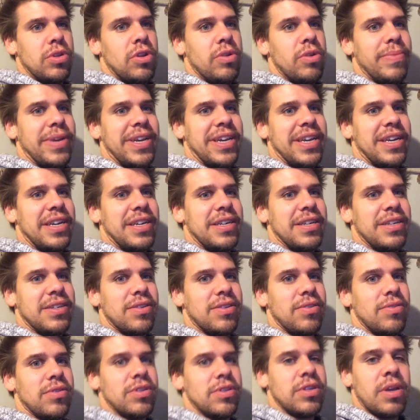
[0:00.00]
Not making an
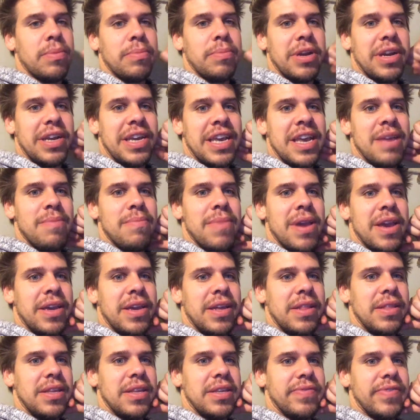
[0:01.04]
excuse. I'm gonna keep
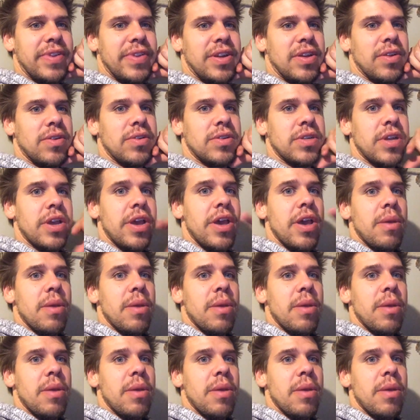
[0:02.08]
making these videos,